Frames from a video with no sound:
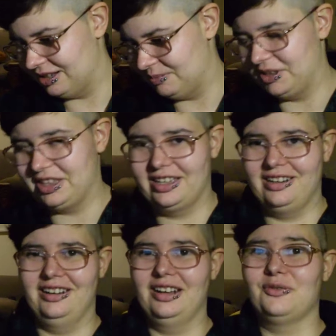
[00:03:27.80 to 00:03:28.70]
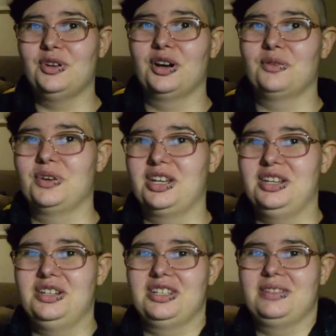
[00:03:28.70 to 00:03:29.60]
But then if not, wouldn't
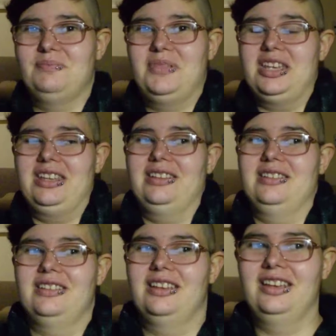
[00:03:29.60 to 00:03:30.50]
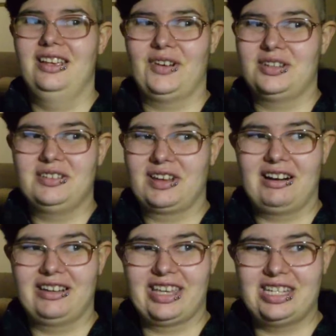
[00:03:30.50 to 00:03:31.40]
you just be, if I was still
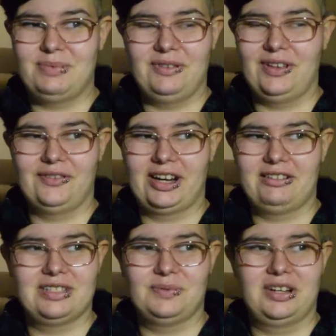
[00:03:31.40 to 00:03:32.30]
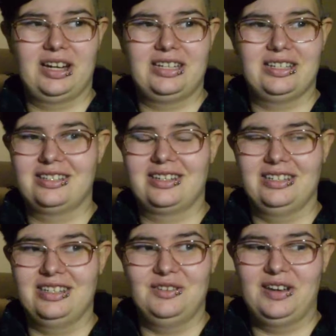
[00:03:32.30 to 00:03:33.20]
carrying the HPV virus, wouldn't I just
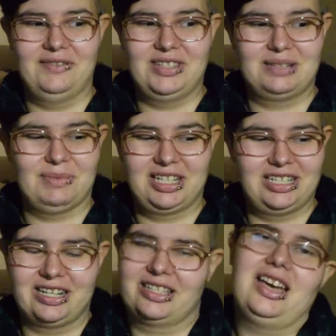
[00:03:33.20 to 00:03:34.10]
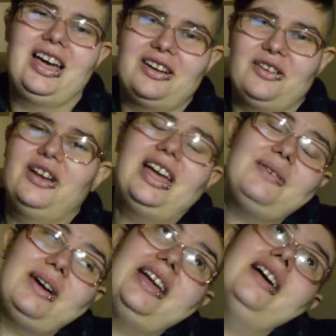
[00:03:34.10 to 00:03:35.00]
continue to have 6 monthly checks? I don't know. Anyway,